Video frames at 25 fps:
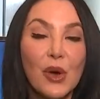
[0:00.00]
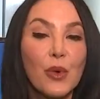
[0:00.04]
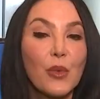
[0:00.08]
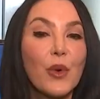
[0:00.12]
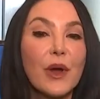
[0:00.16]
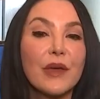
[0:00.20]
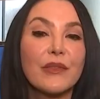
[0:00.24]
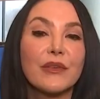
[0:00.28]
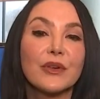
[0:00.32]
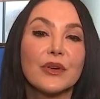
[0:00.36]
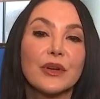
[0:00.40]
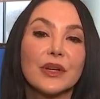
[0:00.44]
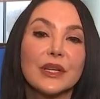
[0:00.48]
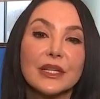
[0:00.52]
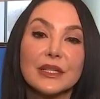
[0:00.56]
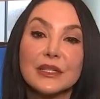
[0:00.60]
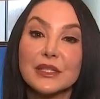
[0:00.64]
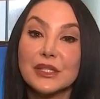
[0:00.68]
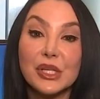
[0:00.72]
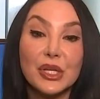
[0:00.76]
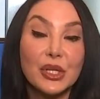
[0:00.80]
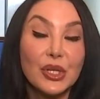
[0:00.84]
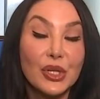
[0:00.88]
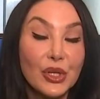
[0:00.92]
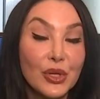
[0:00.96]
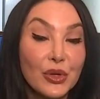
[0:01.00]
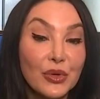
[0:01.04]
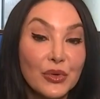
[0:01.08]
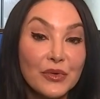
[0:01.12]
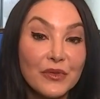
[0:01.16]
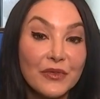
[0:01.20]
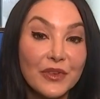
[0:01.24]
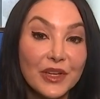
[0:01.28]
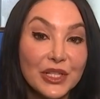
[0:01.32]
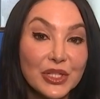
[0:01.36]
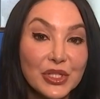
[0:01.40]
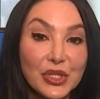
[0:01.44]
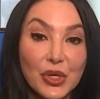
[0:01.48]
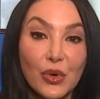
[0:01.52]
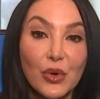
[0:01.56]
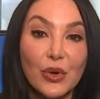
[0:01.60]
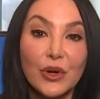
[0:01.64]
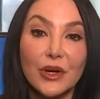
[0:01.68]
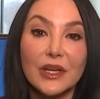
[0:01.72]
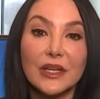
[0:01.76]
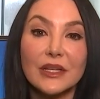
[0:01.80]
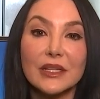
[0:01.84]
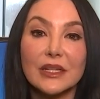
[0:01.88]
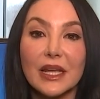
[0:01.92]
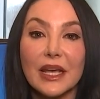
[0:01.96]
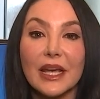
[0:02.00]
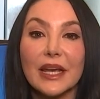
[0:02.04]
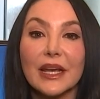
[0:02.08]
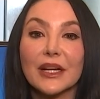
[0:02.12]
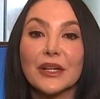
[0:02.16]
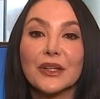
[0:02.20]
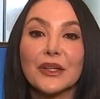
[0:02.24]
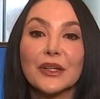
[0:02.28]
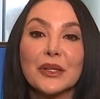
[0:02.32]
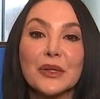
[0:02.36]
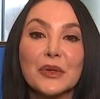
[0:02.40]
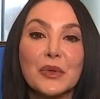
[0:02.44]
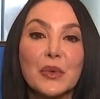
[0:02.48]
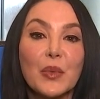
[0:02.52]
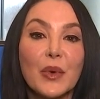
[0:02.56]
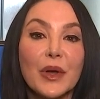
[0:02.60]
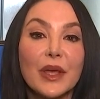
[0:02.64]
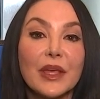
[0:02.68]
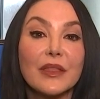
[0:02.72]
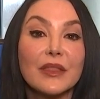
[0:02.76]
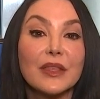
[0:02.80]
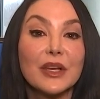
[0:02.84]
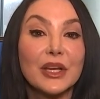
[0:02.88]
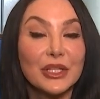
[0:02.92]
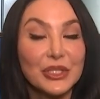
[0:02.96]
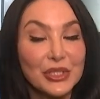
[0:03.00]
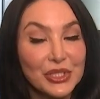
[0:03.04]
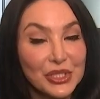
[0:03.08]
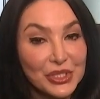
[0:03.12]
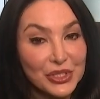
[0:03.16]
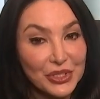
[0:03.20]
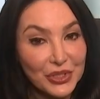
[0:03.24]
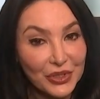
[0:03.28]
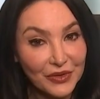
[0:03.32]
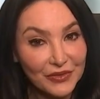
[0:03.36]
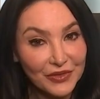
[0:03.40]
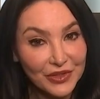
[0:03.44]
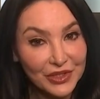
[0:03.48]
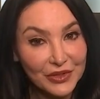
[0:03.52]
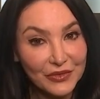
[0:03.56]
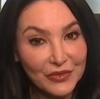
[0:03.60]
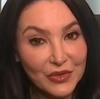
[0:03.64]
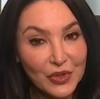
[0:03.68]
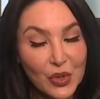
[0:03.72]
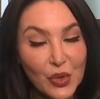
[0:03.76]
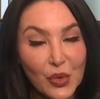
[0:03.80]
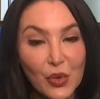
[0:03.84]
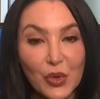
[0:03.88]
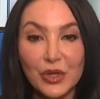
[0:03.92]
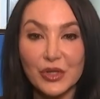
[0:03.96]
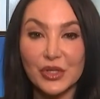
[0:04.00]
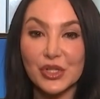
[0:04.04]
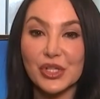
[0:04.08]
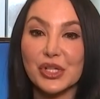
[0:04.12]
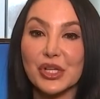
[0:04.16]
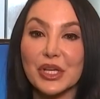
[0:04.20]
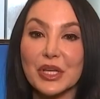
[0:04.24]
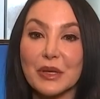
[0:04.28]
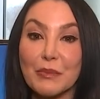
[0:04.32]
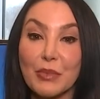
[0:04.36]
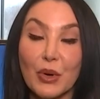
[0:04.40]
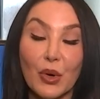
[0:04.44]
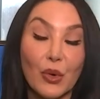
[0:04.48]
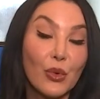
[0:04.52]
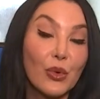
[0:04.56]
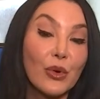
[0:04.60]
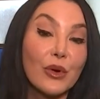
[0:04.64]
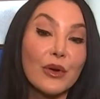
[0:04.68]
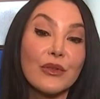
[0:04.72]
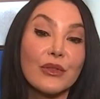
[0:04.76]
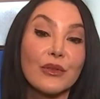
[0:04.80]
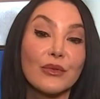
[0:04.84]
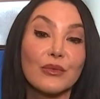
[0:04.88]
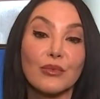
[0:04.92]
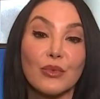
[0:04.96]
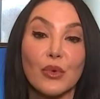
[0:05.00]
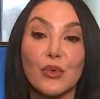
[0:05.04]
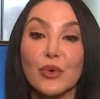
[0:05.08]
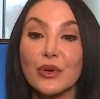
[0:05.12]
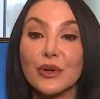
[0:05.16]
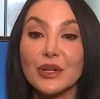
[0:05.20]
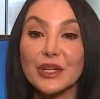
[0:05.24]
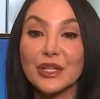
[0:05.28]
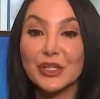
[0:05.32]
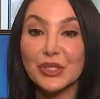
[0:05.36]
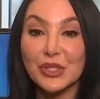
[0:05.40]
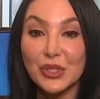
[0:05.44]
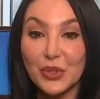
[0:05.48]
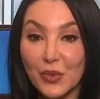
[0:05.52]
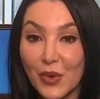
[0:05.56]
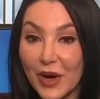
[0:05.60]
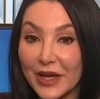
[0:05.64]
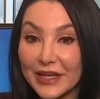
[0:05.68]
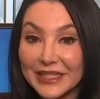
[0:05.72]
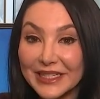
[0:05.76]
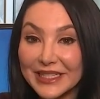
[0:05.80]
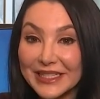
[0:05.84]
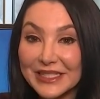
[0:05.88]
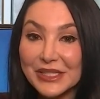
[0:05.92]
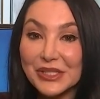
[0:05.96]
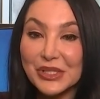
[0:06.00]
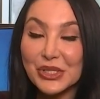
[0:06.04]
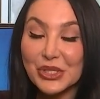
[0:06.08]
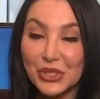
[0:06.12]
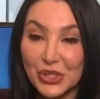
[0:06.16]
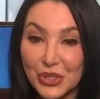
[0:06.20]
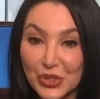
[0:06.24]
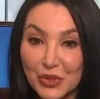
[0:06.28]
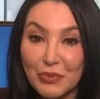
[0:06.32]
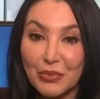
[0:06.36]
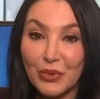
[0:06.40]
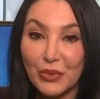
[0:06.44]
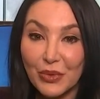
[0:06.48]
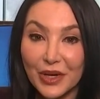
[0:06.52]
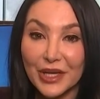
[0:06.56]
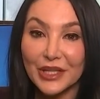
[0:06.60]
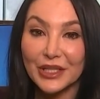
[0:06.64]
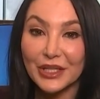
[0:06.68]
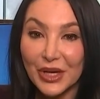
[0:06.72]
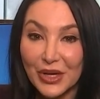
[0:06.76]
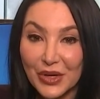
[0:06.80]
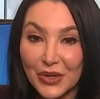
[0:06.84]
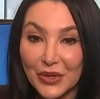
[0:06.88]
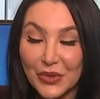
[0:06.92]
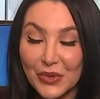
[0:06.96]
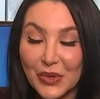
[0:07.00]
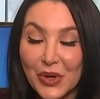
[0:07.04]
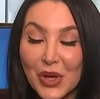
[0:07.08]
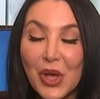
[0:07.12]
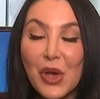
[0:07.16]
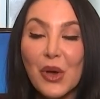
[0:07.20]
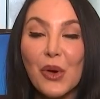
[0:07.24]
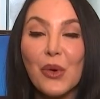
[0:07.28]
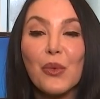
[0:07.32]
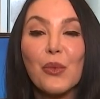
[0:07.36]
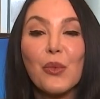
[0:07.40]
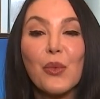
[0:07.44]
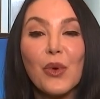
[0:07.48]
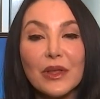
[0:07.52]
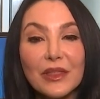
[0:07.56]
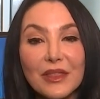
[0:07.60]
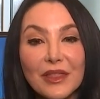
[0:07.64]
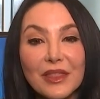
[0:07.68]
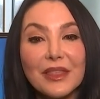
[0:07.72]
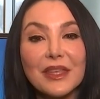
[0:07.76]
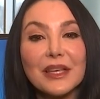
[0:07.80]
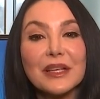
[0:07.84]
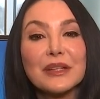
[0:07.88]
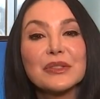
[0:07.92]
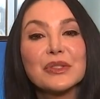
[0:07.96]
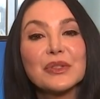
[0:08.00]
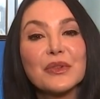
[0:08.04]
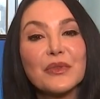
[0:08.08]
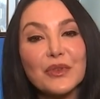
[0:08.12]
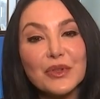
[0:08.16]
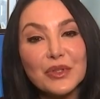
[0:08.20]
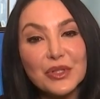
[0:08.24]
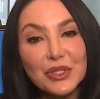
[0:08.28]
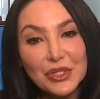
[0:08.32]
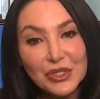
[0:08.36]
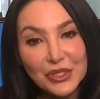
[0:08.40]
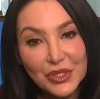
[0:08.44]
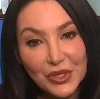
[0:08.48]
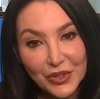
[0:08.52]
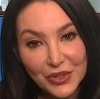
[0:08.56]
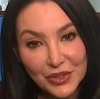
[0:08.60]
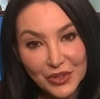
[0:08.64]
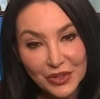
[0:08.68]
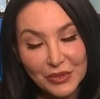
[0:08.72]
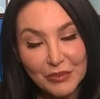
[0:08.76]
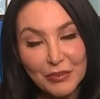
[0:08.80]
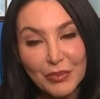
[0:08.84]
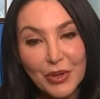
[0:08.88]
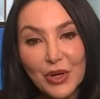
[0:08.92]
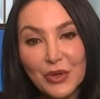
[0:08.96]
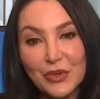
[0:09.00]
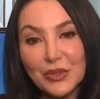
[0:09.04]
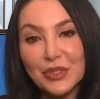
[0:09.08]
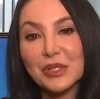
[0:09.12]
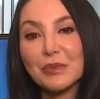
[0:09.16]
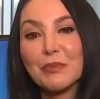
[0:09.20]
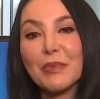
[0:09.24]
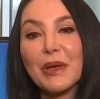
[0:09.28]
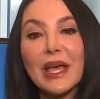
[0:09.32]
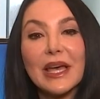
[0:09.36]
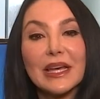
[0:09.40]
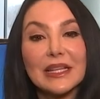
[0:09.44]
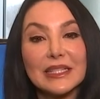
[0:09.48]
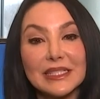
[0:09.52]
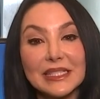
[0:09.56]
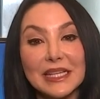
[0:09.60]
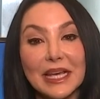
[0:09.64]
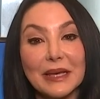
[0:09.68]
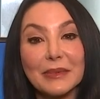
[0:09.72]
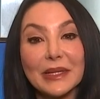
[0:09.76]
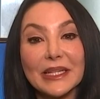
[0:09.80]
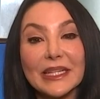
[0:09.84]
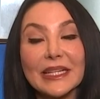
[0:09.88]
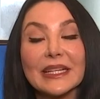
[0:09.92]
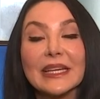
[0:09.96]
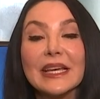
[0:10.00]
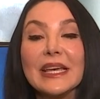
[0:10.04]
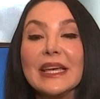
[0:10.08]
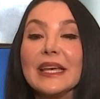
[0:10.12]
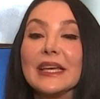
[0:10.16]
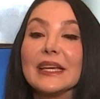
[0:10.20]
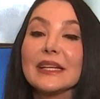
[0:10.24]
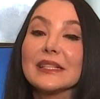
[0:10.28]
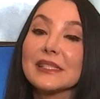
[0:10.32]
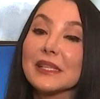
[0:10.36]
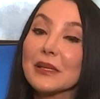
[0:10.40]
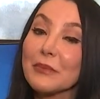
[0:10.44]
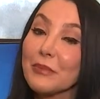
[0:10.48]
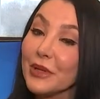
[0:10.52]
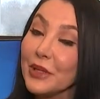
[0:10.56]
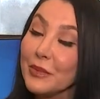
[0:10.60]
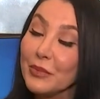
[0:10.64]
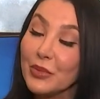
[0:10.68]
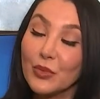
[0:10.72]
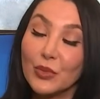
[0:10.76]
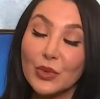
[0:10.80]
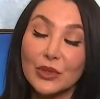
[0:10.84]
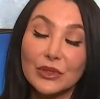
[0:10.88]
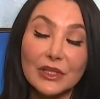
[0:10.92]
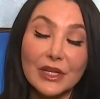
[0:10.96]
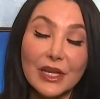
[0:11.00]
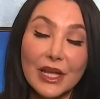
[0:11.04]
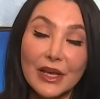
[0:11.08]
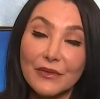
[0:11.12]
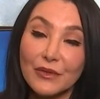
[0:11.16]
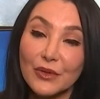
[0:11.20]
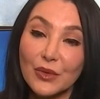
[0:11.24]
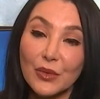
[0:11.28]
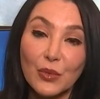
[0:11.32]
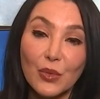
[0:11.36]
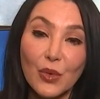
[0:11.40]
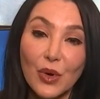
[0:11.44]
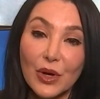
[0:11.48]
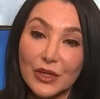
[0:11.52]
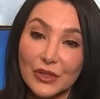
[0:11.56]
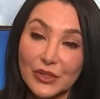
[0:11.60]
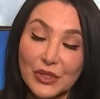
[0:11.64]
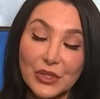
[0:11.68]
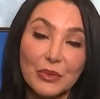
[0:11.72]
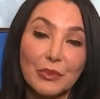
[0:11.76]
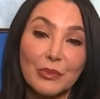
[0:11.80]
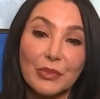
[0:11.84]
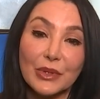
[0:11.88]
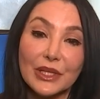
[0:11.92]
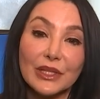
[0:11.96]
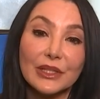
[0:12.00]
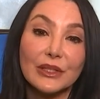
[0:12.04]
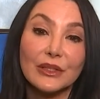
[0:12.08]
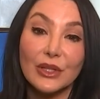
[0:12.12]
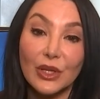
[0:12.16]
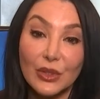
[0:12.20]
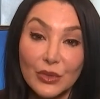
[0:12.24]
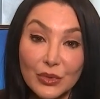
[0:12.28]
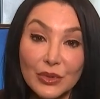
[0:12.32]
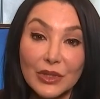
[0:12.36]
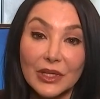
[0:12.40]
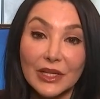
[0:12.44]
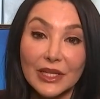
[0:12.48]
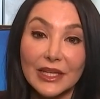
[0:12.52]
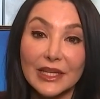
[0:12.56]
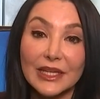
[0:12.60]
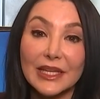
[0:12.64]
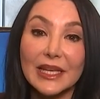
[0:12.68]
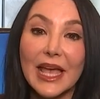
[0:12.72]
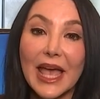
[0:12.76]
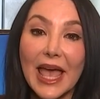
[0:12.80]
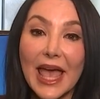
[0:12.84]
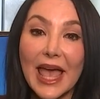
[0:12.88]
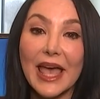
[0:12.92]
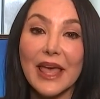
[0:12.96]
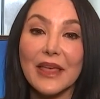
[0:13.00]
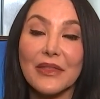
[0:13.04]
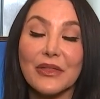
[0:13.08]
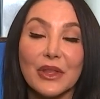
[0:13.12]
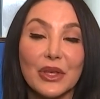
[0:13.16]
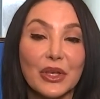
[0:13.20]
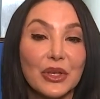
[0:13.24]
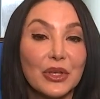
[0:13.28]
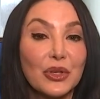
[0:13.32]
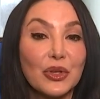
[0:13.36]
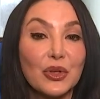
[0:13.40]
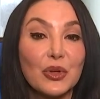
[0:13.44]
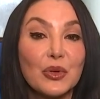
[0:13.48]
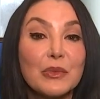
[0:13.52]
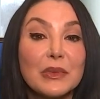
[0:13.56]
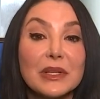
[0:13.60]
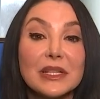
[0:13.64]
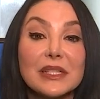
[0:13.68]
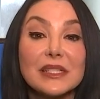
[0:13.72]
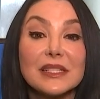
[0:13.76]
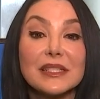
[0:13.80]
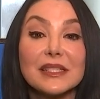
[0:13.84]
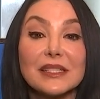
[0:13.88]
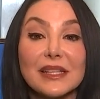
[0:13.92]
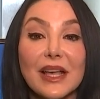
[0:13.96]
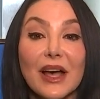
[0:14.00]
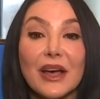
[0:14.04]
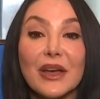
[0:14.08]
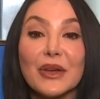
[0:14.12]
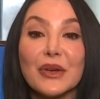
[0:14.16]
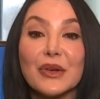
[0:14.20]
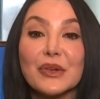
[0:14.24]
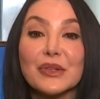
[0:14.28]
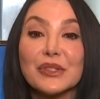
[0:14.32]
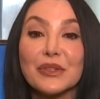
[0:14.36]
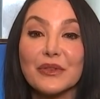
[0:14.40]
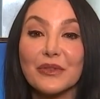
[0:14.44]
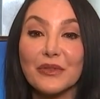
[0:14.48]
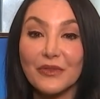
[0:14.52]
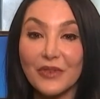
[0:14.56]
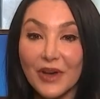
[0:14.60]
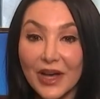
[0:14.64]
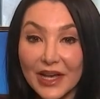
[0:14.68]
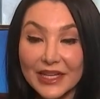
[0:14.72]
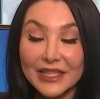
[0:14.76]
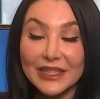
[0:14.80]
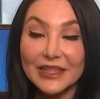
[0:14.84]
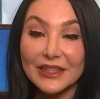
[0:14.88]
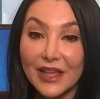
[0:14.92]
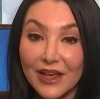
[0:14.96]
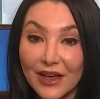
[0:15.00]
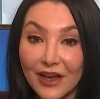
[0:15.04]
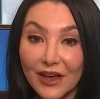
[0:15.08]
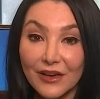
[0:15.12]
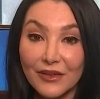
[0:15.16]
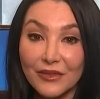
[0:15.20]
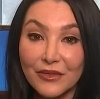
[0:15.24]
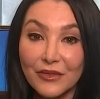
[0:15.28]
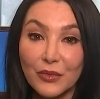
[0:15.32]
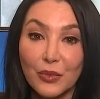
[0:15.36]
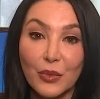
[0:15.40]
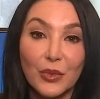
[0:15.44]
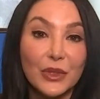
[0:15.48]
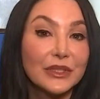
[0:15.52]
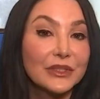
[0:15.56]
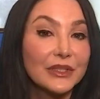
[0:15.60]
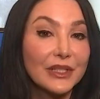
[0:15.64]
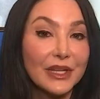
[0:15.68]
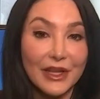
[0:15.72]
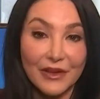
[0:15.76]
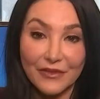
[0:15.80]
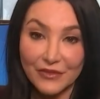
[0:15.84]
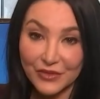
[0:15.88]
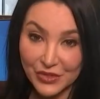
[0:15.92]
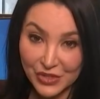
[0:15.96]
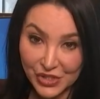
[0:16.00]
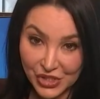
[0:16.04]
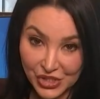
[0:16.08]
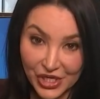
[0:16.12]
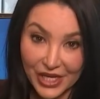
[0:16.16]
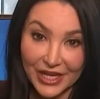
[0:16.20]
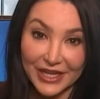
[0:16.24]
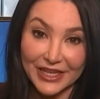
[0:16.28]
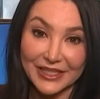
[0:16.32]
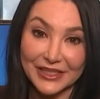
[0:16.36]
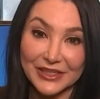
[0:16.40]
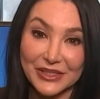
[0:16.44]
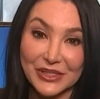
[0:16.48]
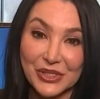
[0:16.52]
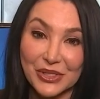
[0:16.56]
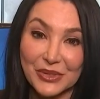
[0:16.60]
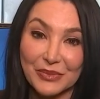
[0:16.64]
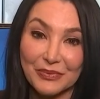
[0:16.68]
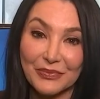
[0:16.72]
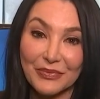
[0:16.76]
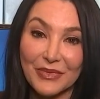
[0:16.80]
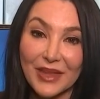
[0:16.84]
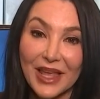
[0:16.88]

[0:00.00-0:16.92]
Whether it's a new Victorian era with conservative courtship or the roaring 20s 2.0, one thing's for certain post pandemic is that people will never want to be lonely and the human desire to find love will never change.